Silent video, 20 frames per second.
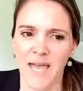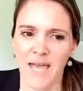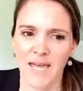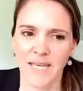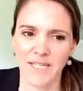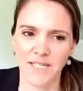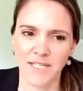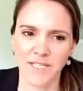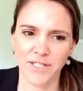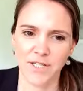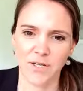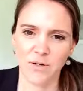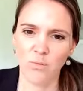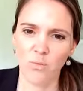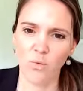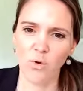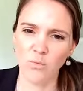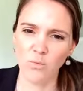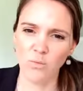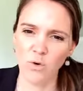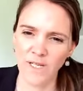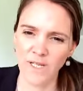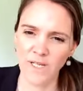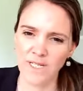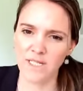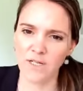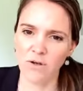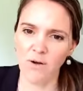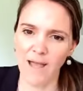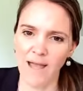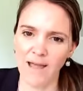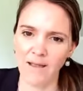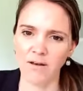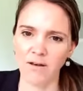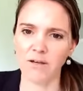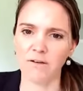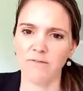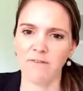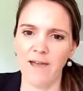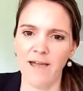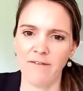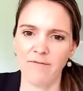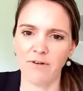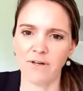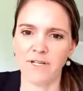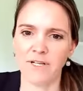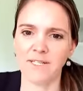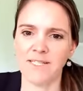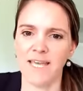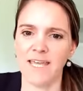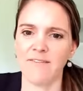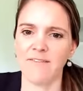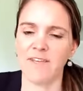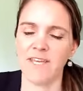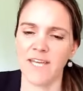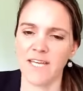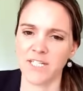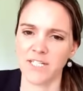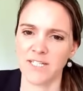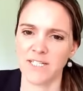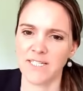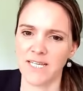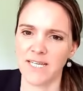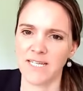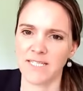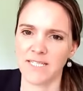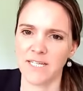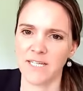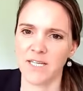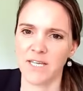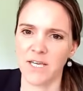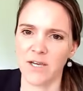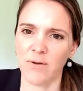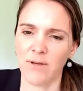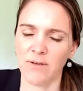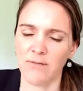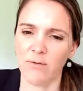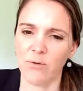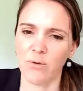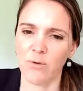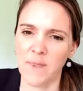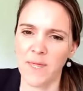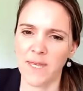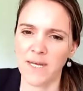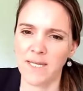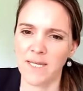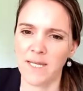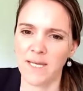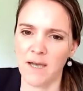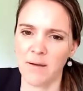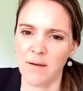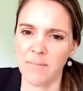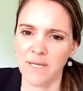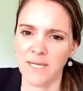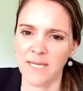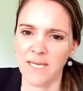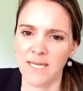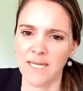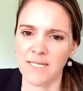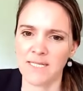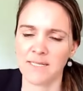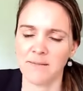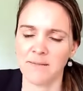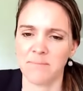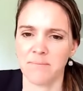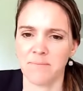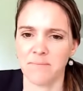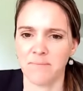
And so what is your outlook for Africa's aviation sector going forward then in the coming years?